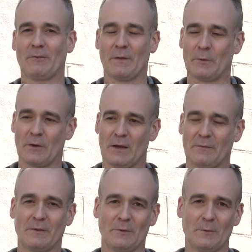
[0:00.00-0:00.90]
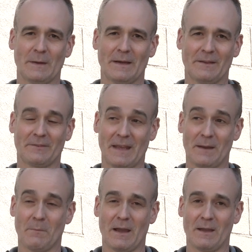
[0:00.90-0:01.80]
so they were good enough to
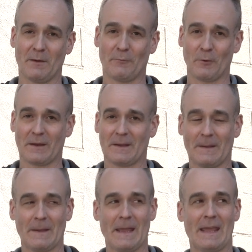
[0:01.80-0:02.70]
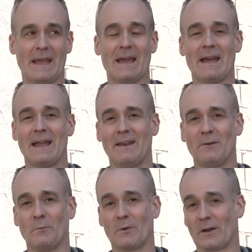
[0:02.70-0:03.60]
scan my fork,
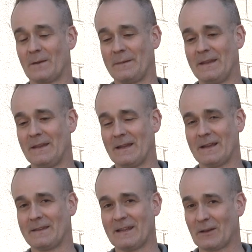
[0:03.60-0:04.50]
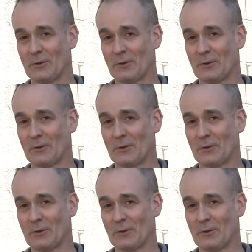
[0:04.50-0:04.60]
and we're gonna be taking